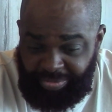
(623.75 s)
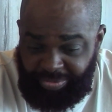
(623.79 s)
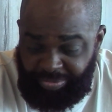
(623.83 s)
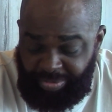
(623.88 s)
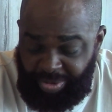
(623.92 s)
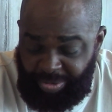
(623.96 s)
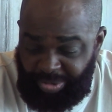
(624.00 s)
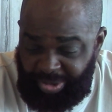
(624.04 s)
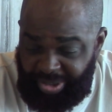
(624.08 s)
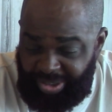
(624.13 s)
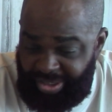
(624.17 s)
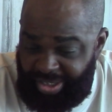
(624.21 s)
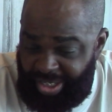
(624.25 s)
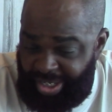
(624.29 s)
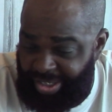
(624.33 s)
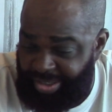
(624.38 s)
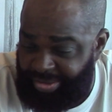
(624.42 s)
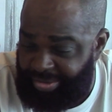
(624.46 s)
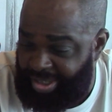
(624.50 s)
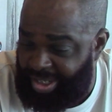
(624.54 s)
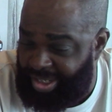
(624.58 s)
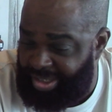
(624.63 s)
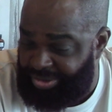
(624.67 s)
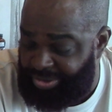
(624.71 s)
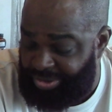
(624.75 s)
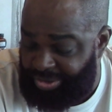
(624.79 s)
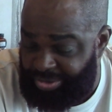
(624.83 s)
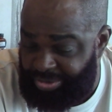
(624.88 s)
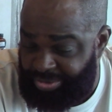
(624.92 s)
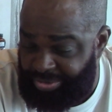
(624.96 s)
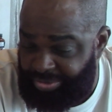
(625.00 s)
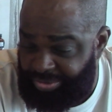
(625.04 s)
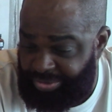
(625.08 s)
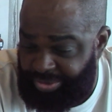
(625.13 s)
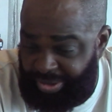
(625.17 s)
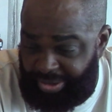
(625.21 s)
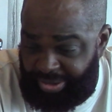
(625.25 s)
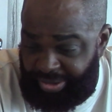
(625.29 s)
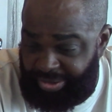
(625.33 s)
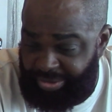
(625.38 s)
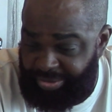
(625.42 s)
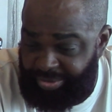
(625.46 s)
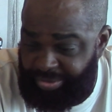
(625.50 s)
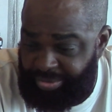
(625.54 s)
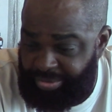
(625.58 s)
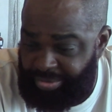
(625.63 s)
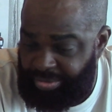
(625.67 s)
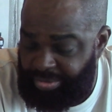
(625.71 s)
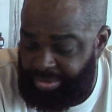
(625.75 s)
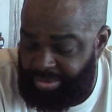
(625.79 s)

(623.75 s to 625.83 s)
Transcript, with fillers: It's probably like 8-9 years at least.